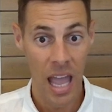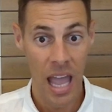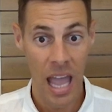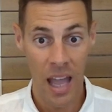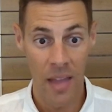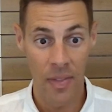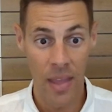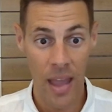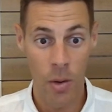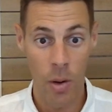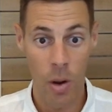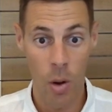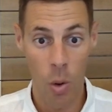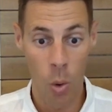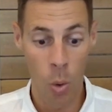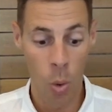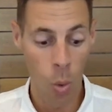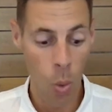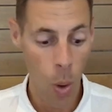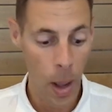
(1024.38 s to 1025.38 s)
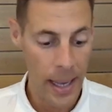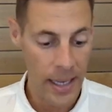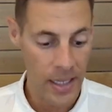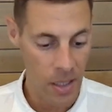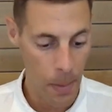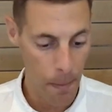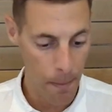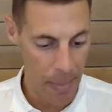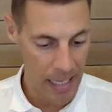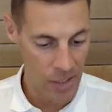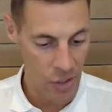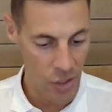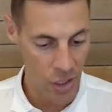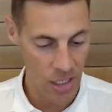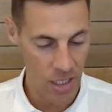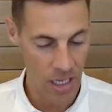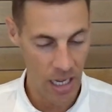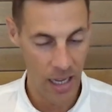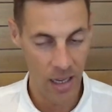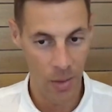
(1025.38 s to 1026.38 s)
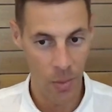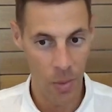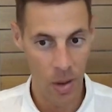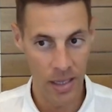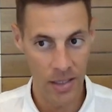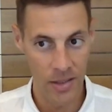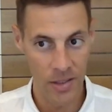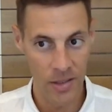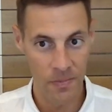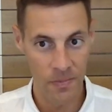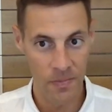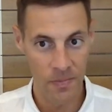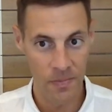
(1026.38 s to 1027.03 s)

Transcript: and there are always punchy takeaways.